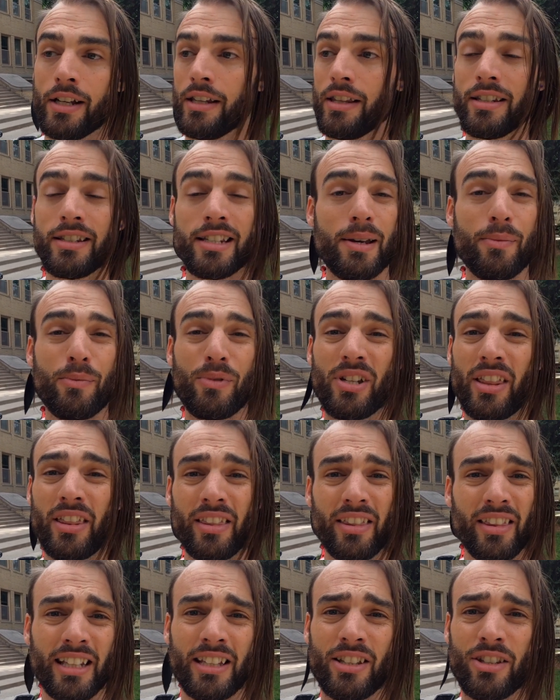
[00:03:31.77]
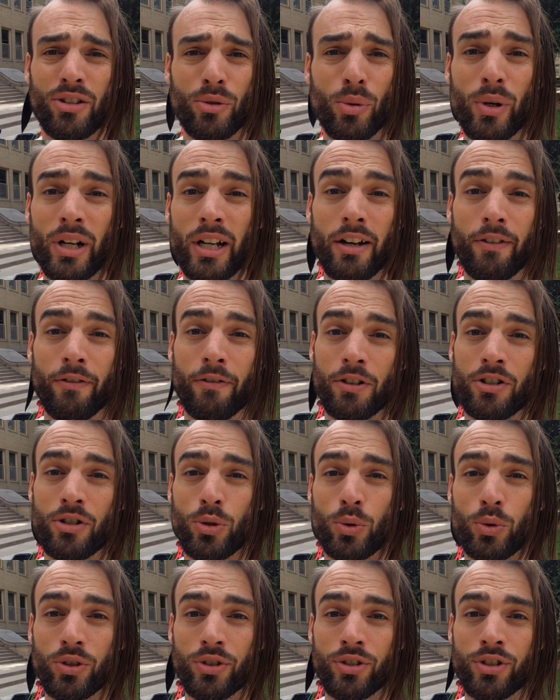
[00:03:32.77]
This came with like 20 different
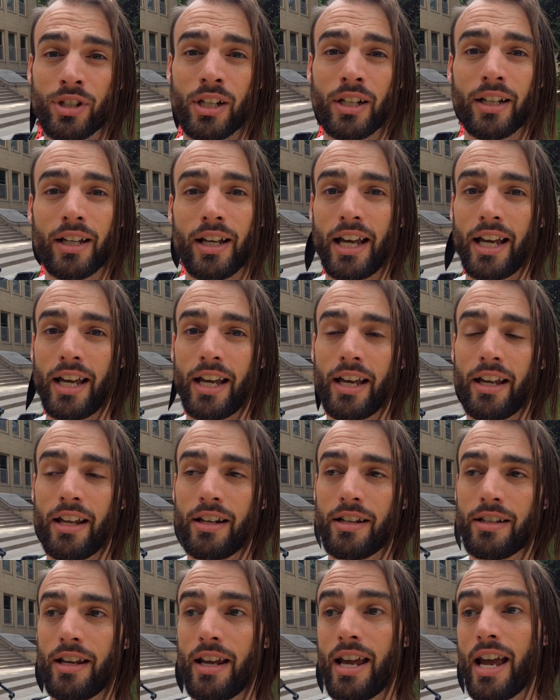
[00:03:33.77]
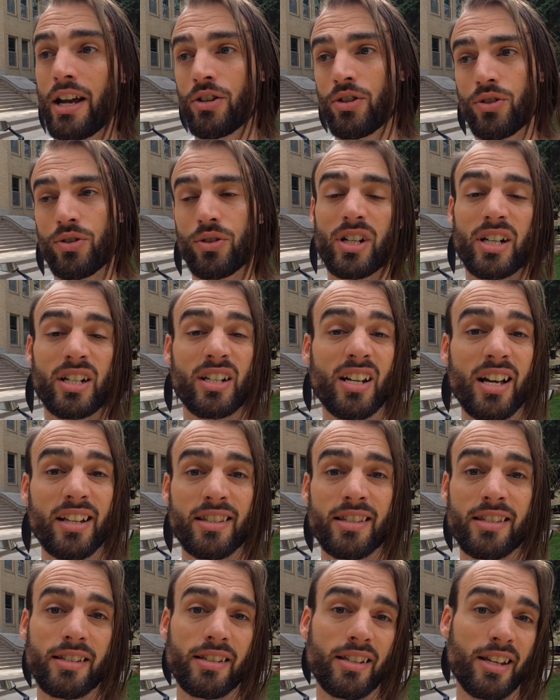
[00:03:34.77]
tools and extra
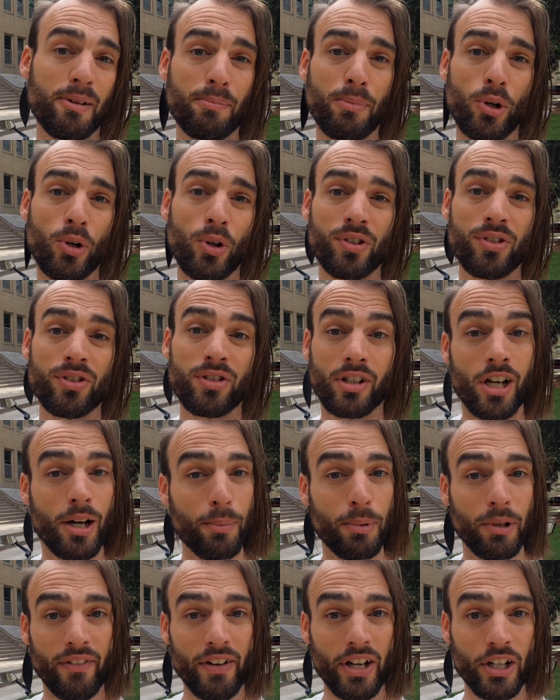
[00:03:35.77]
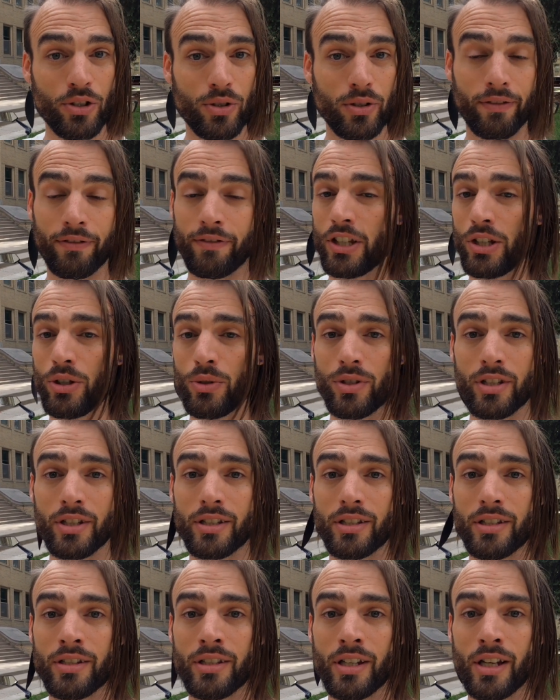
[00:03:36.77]
nuts and bolts, a couple of extra
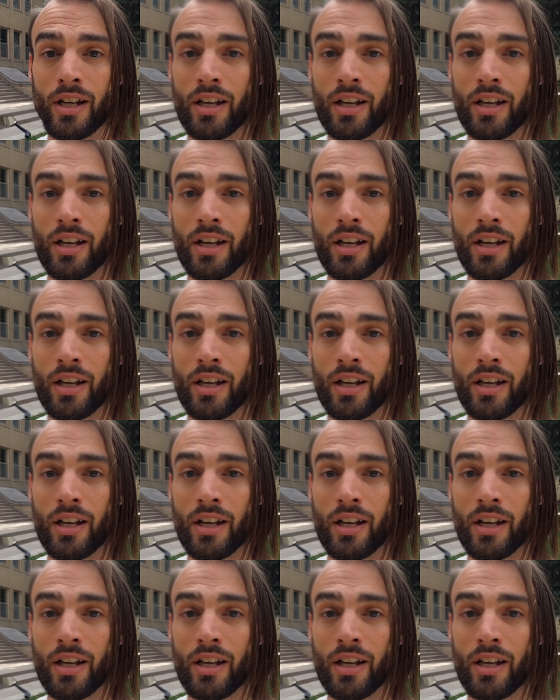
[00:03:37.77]
fuses.